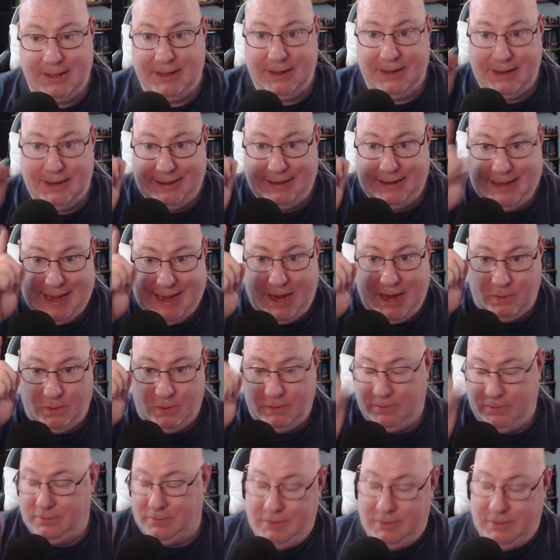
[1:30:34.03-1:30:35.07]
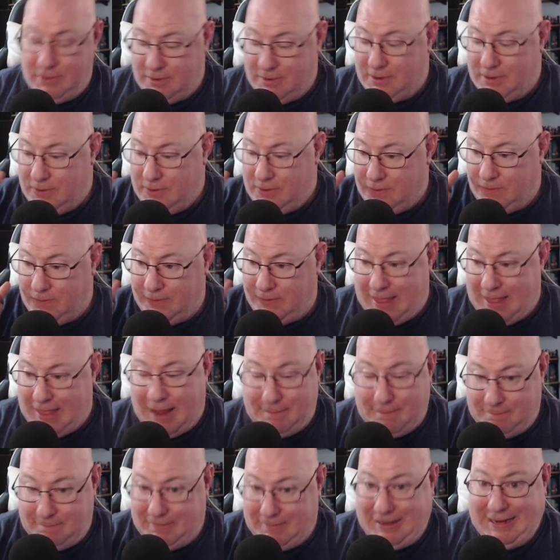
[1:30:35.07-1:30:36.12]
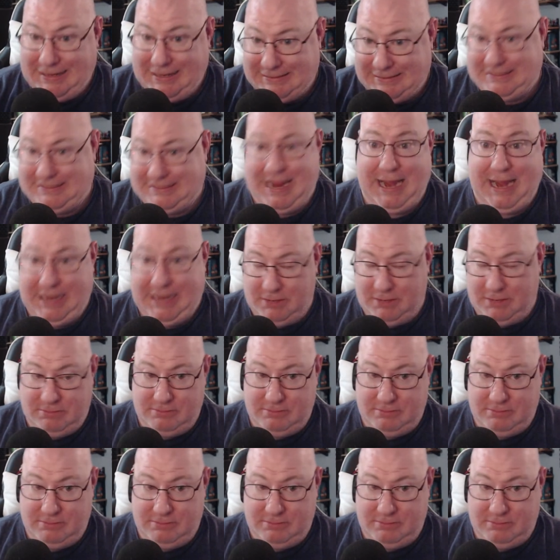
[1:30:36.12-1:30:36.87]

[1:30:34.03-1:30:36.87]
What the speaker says: Now, with that being said,